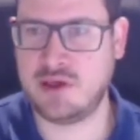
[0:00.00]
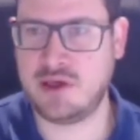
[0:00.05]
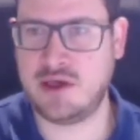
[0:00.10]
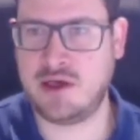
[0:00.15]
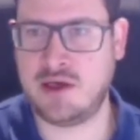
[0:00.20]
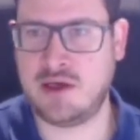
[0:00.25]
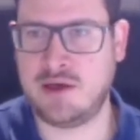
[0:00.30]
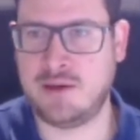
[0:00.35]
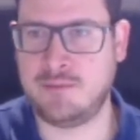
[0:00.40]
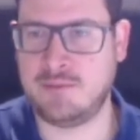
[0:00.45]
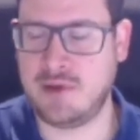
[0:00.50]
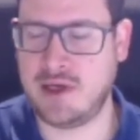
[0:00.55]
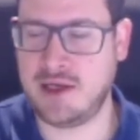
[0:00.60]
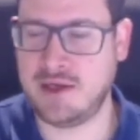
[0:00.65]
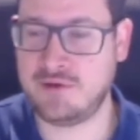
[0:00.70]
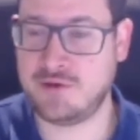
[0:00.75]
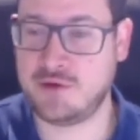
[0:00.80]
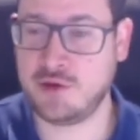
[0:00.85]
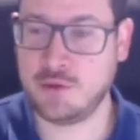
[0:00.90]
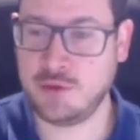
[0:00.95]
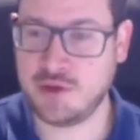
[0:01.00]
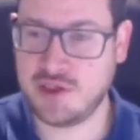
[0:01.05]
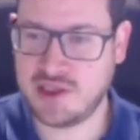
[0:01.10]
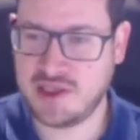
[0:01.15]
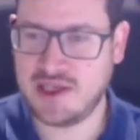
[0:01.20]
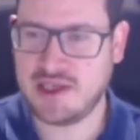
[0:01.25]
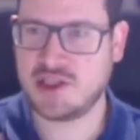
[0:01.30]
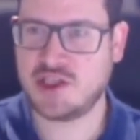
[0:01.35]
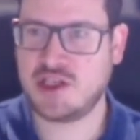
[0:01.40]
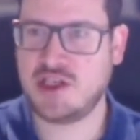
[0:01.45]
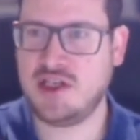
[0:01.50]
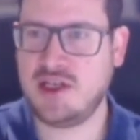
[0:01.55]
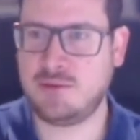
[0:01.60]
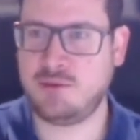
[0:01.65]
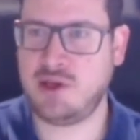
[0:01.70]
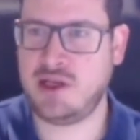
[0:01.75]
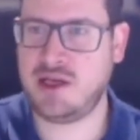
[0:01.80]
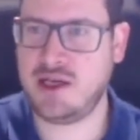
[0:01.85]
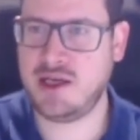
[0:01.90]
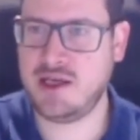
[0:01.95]
And so we can actually
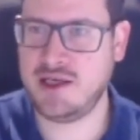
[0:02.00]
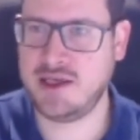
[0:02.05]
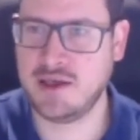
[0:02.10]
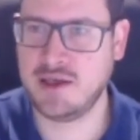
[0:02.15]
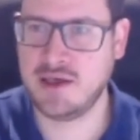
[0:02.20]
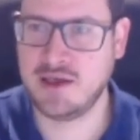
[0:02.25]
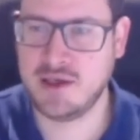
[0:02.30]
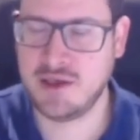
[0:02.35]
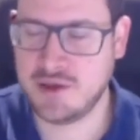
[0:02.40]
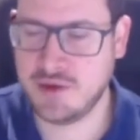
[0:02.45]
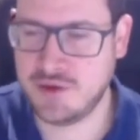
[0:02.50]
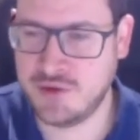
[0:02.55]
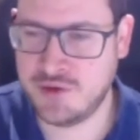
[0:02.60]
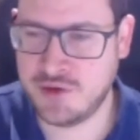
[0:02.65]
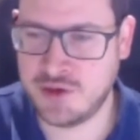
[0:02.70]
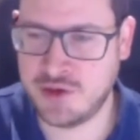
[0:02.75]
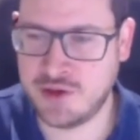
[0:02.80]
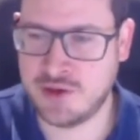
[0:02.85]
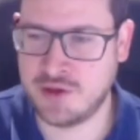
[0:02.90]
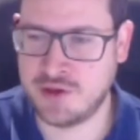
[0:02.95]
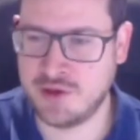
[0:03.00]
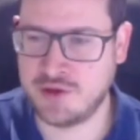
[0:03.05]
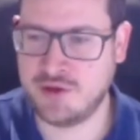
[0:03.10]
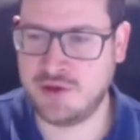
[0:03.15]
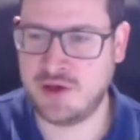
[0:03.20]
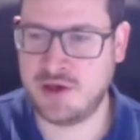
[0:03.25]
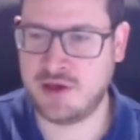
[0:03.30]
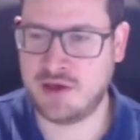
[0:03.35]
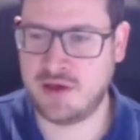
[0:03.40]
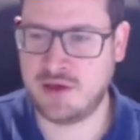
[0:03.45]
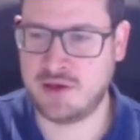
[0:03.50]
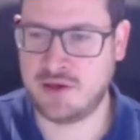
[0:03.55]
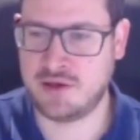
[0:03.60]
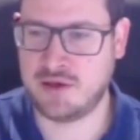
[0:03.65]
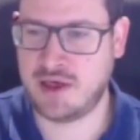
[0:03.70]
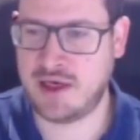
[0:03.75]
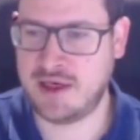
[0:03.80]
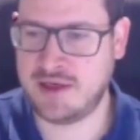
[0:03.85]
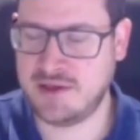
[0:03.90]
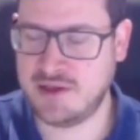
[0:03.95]
apply the
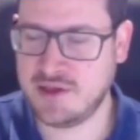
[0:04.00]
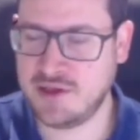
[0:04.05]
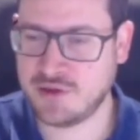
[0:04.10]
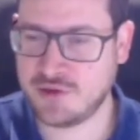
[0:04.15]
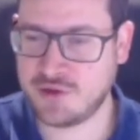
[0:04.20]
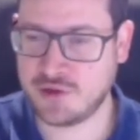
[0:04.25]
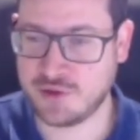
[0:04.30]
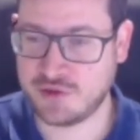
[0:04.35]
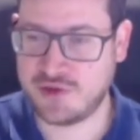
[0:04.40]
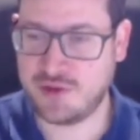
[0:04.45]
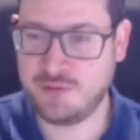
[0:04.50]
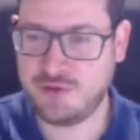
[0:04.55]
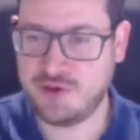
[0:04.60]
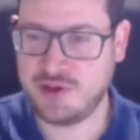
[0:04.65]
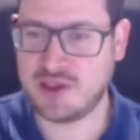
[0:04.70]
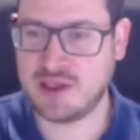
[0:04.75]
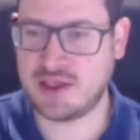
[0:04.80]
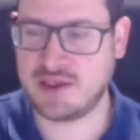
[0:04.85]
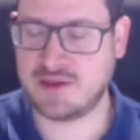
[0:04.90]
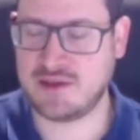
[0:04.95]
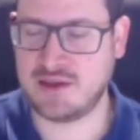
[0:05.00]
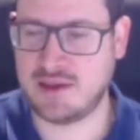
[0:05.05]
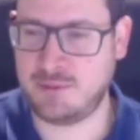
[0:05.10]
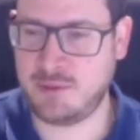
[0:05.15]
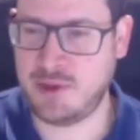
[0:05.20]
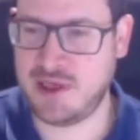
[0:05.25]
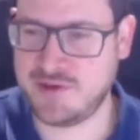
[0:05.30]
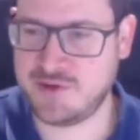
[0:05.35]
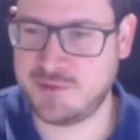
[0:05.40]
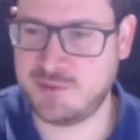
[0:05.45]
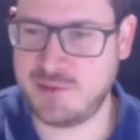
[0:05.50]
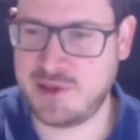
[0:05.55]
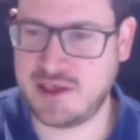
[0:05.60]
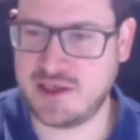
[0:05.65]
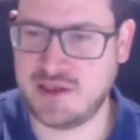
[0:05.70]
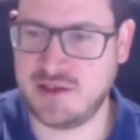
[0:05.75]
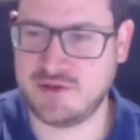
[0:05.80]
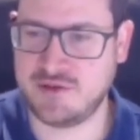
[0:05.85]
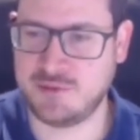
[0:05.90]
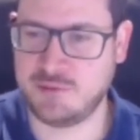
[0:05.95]
idea, so something like the Laplace
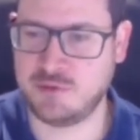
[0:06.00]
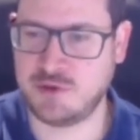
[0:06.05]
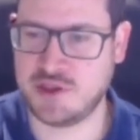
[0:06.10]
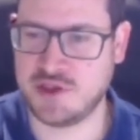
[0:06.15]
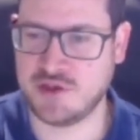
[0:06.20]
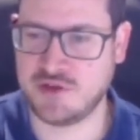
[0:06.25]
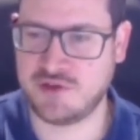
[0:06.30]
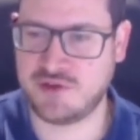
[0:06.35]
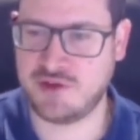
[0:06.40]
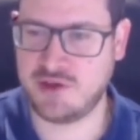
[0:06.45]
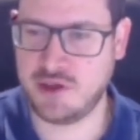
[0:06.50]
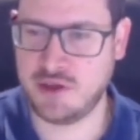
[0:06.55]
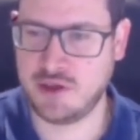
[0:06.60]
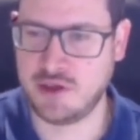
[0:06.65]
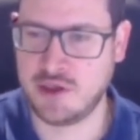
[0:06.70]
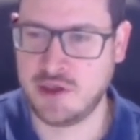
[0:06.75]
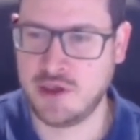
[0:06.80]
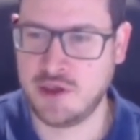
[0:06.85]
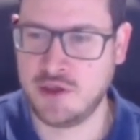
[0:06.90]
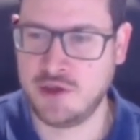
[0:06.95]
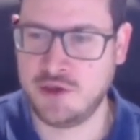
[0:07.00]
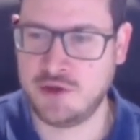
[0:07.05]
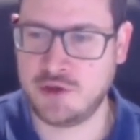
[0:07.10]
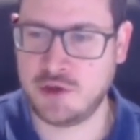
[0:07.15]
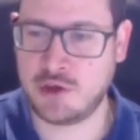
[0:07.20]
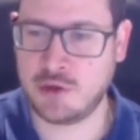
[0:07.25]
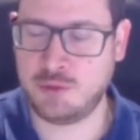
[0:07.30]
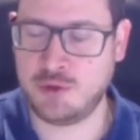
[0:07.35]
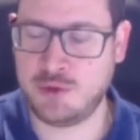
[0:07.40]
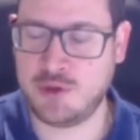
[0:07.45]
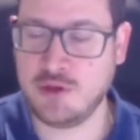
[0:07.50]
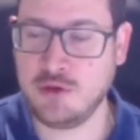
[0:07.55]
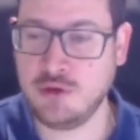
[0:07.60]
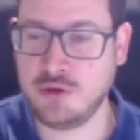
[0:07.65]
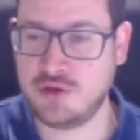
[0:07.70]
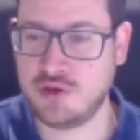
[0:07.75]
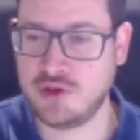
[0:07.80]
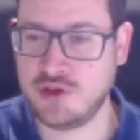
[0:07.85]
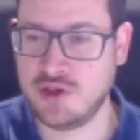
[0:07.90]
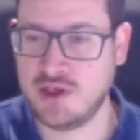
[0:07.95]
mechanism we just saw, to
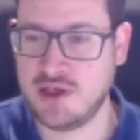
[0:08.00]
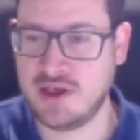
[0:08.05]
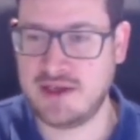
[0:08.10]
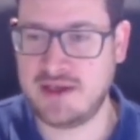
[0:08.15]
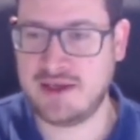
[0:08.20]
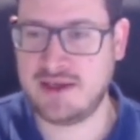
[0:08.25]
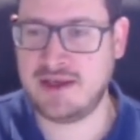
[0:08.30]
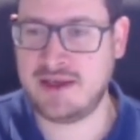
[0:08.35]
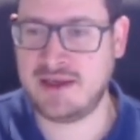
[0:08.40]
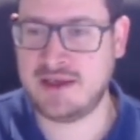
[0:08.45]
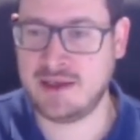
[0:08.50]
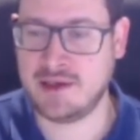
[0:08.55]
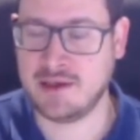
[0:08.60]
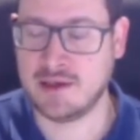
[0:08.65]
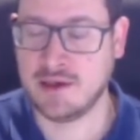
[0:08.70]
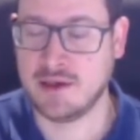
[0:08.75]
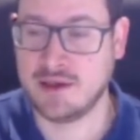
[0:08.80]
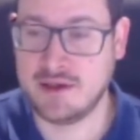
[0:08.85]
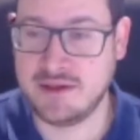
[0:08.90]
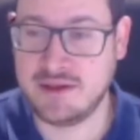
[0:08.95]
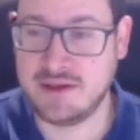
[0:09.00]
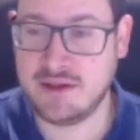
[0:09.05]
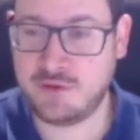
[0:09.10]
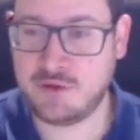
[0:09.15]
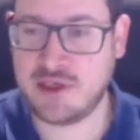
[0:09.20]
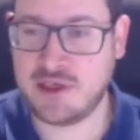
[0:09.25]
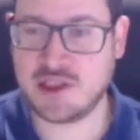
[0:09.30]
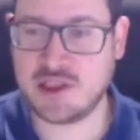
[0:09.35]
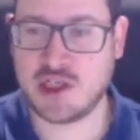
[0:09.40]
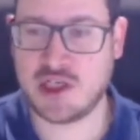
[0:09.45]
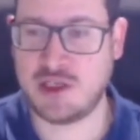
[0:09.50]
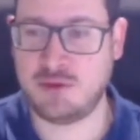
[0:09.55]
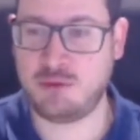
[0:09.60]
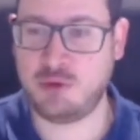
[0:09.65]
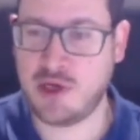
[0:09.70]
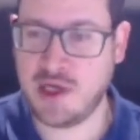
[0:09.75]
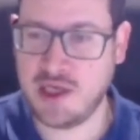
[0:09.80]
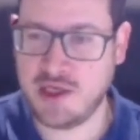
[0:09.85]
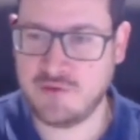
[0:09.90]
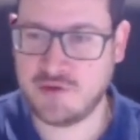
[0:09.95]
compute a differentially
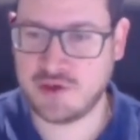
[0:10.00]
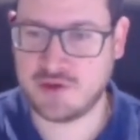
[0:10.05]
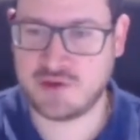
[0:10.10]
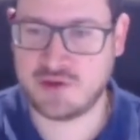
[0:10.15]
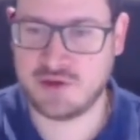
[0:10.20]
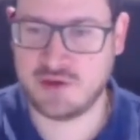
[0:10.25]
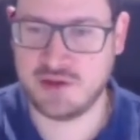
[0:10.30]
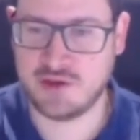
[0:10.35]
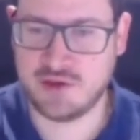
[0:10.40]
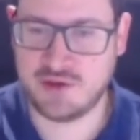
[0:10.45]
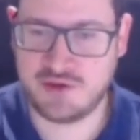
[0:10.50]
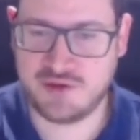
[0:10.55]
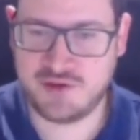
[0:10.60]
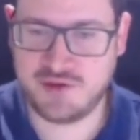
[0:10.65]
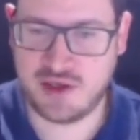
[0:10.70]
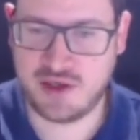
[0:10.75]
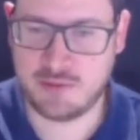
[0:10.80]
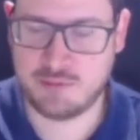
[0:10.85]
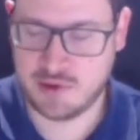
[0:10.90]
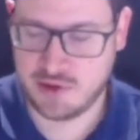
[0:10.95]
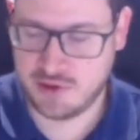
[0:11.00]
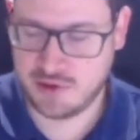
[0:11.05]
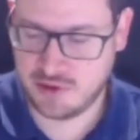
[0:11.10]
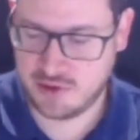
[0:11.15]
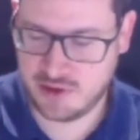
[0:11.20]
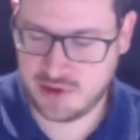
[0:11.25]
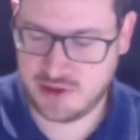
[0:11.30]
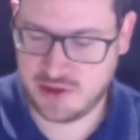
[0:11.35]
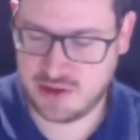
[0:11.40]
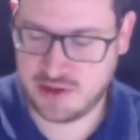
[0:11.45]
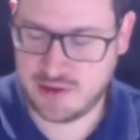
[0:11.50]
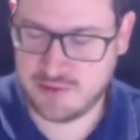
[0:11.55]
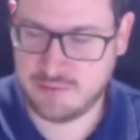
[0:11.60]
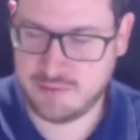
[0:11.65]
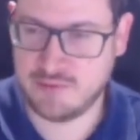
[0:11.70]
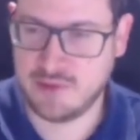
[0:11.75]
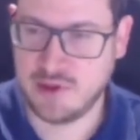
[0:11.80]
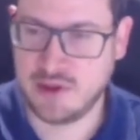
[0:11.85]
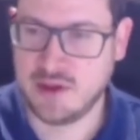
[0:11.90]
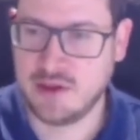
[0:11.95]
private sum.
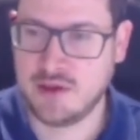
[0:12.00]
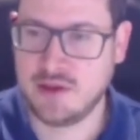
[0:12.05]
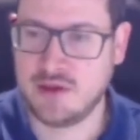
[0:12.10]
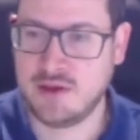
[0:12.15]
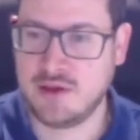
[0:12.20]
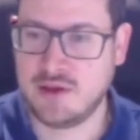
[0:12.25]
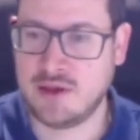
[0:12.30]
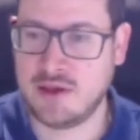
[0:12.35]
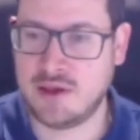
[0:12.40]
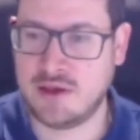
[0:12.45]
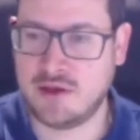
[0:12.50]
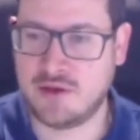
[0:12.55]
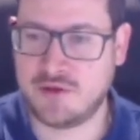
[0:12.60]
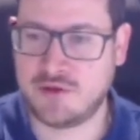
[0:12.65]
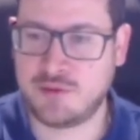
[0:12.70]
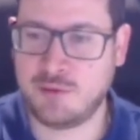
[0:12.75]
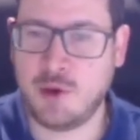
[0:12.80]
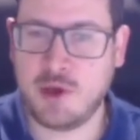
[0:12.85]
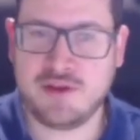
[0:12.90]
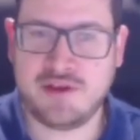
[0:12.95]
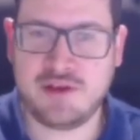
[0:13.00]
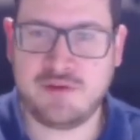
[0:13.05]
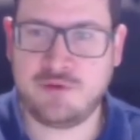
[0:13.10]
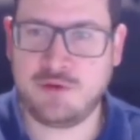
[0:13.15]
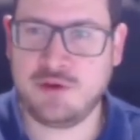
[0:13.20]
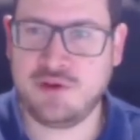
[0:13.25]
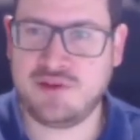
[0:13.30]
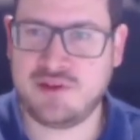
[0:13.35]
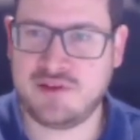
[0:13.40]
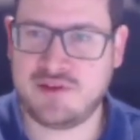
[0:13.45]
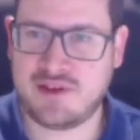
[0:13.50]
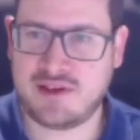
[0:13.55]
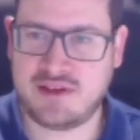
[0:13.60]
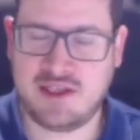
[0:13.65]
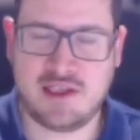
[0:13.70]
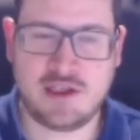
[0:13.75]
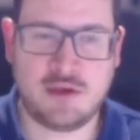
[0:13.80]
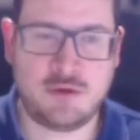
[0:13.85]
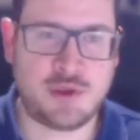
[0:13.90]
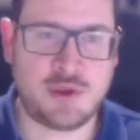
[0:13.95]
The small difference is that
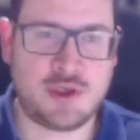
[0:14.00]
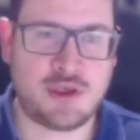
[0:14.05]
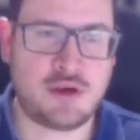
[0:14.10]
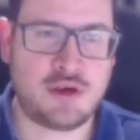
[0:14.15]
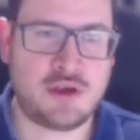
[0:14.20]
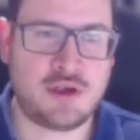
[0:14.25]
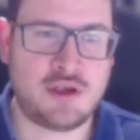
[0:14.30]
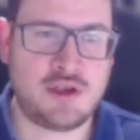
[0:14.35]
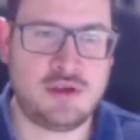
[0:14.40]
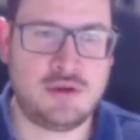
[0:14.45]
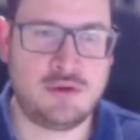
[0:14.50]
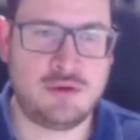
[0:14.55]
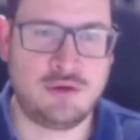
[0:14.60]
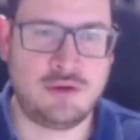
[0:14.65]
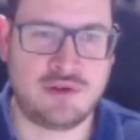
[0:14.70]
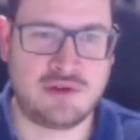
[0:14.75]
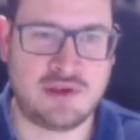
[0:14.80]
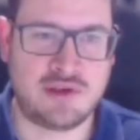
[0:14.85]
here we're not going to use